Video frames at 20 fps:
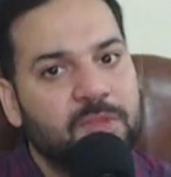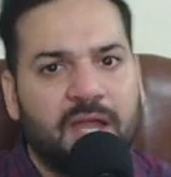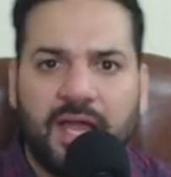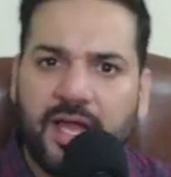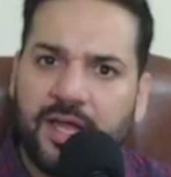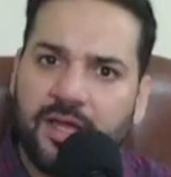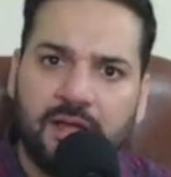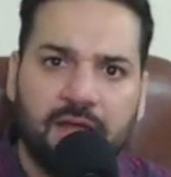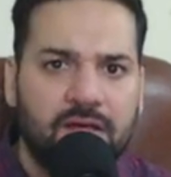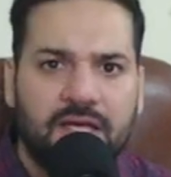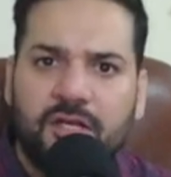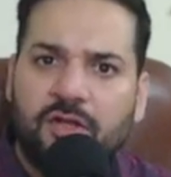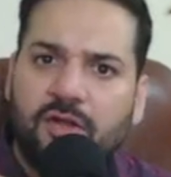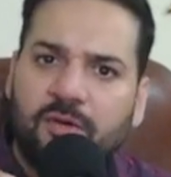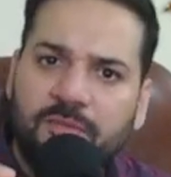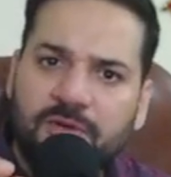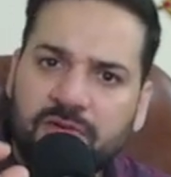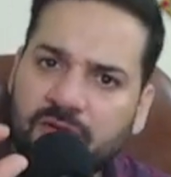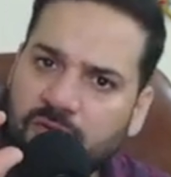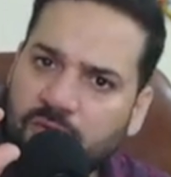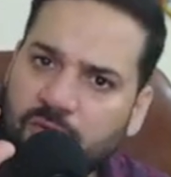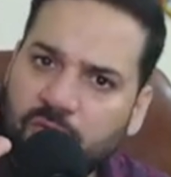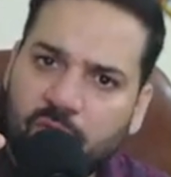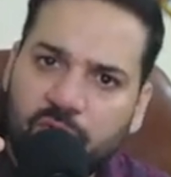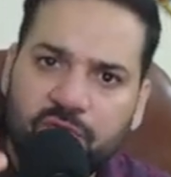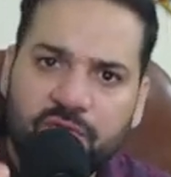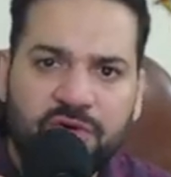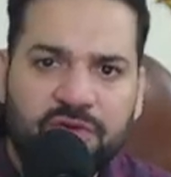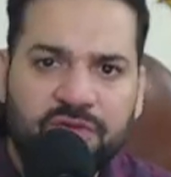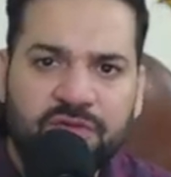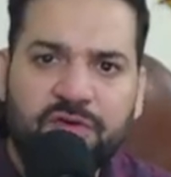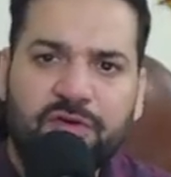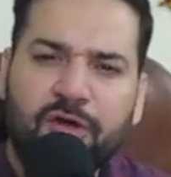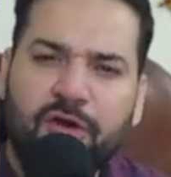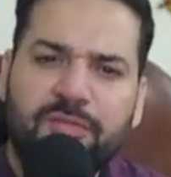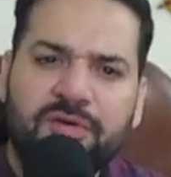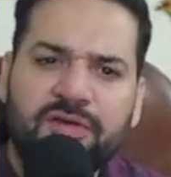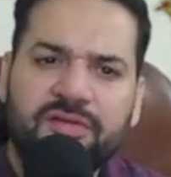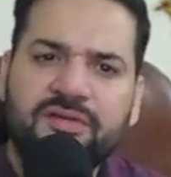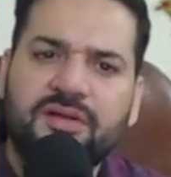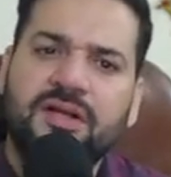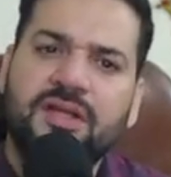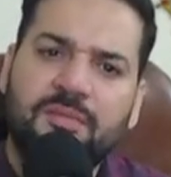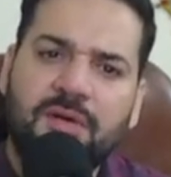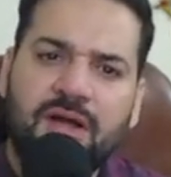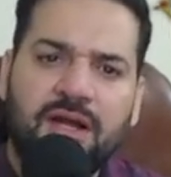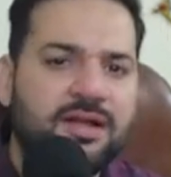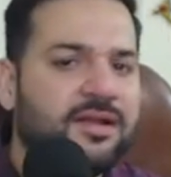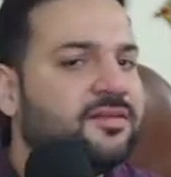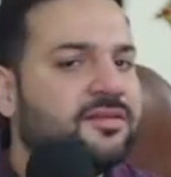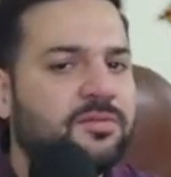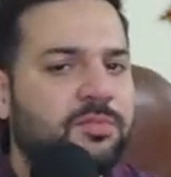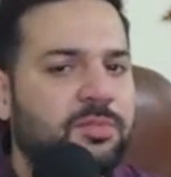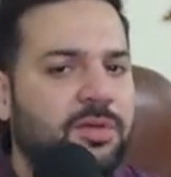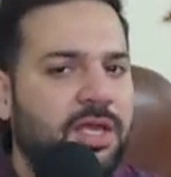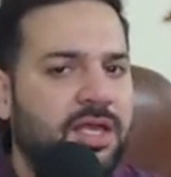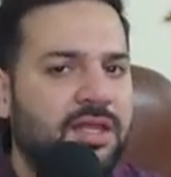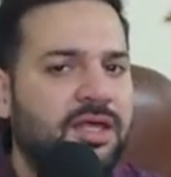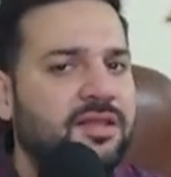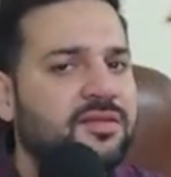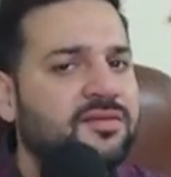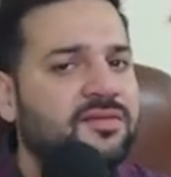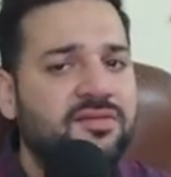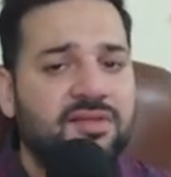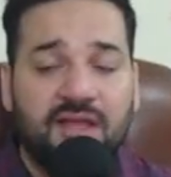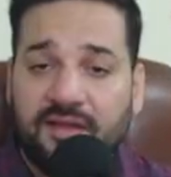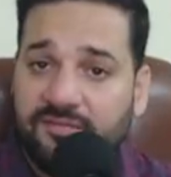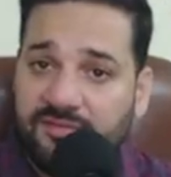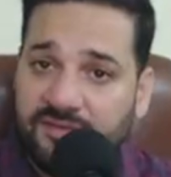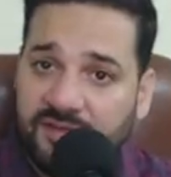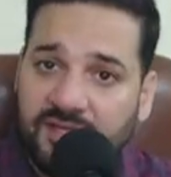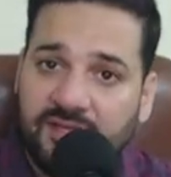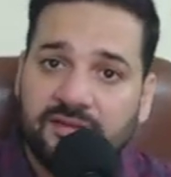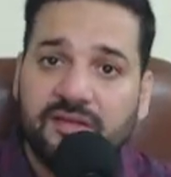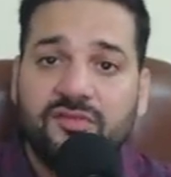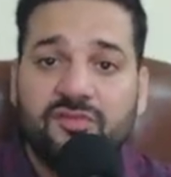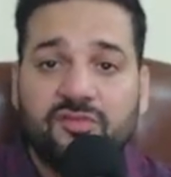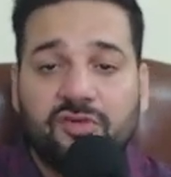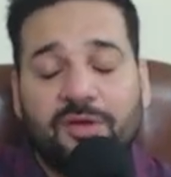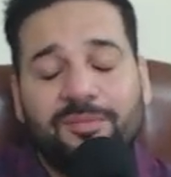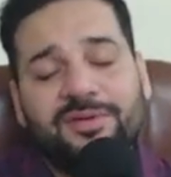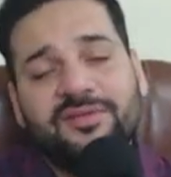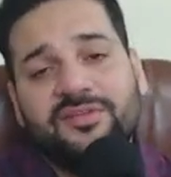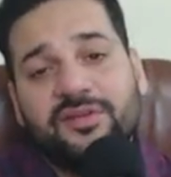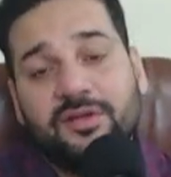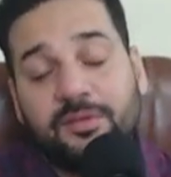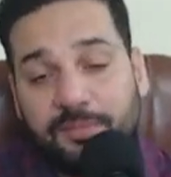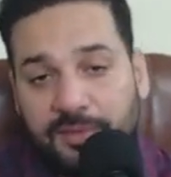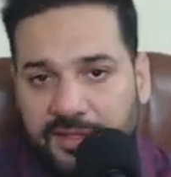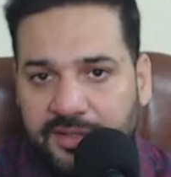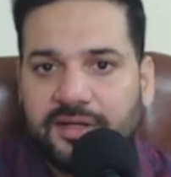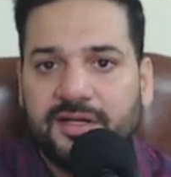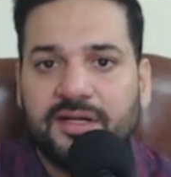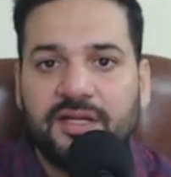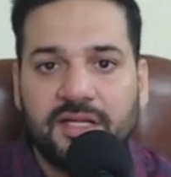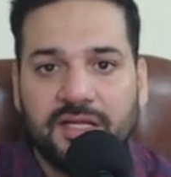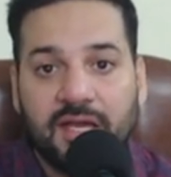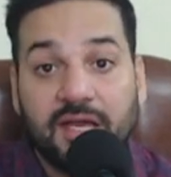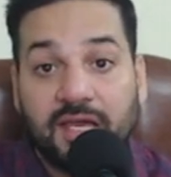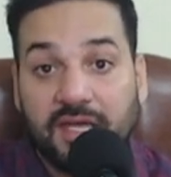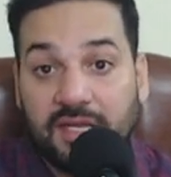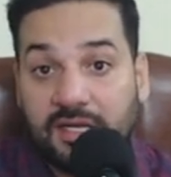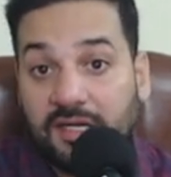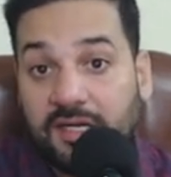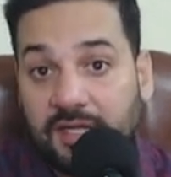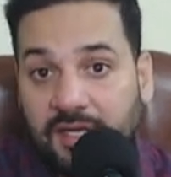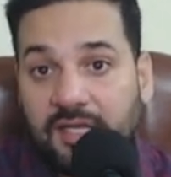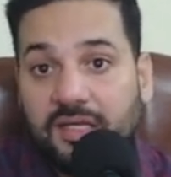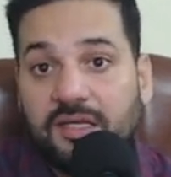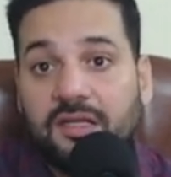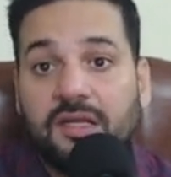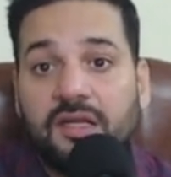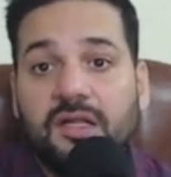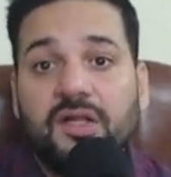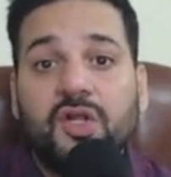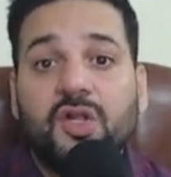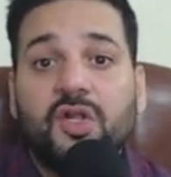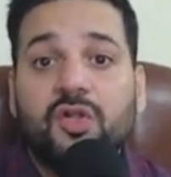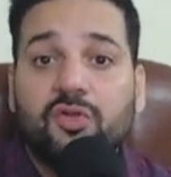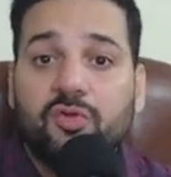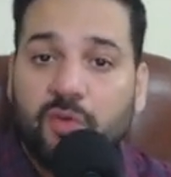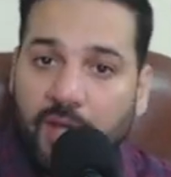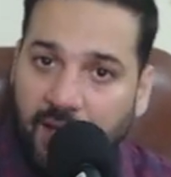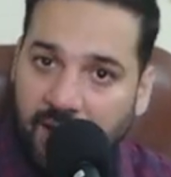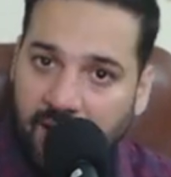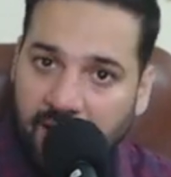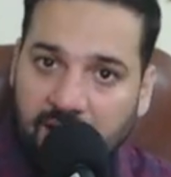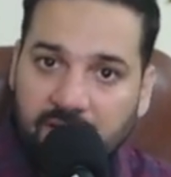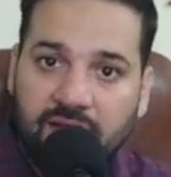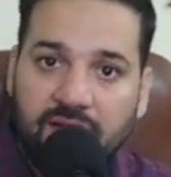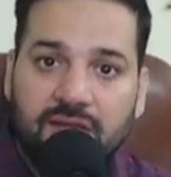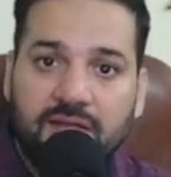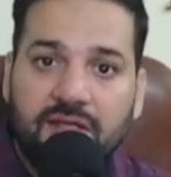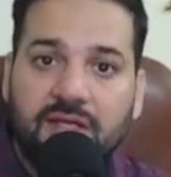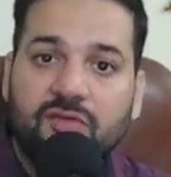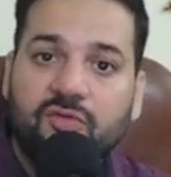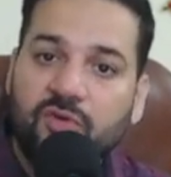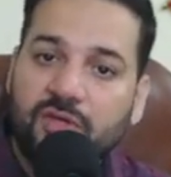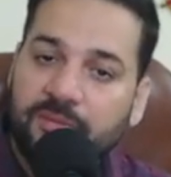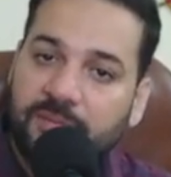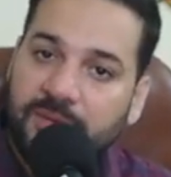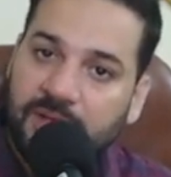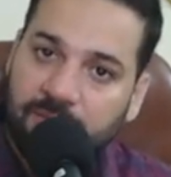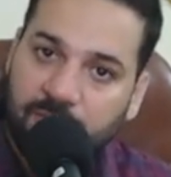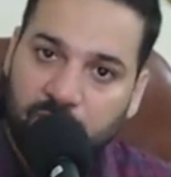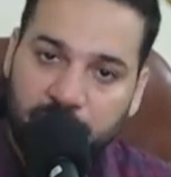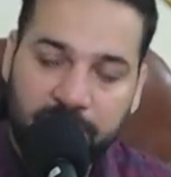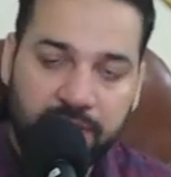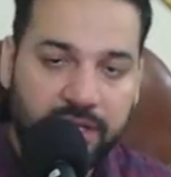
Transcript: Hai economics ke chote chote se topics are demand and supply analysis. I have seen these topics repeatedly again and again, to ye aa jate hain, to ye main aapko